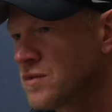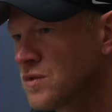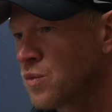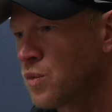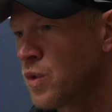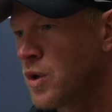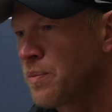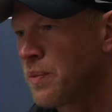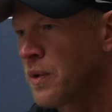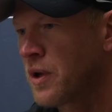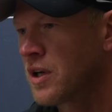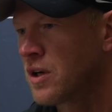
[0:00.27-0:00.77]

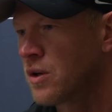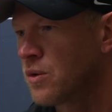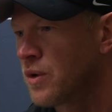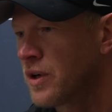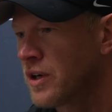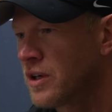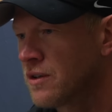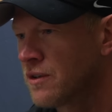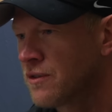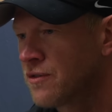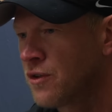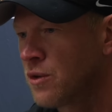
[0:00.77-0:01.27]
we played a
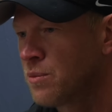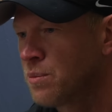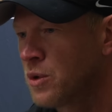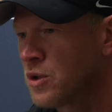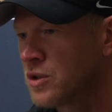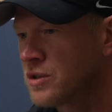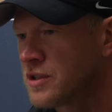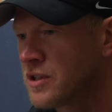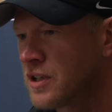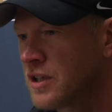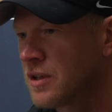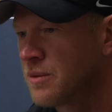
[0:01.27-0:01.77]
whale of a
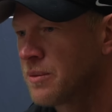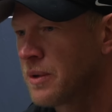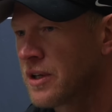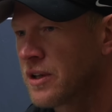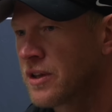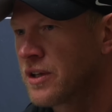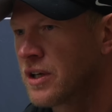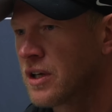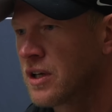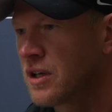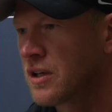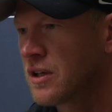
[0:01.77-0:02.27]
football team. I
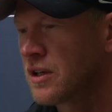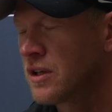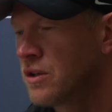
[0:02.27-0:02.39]
think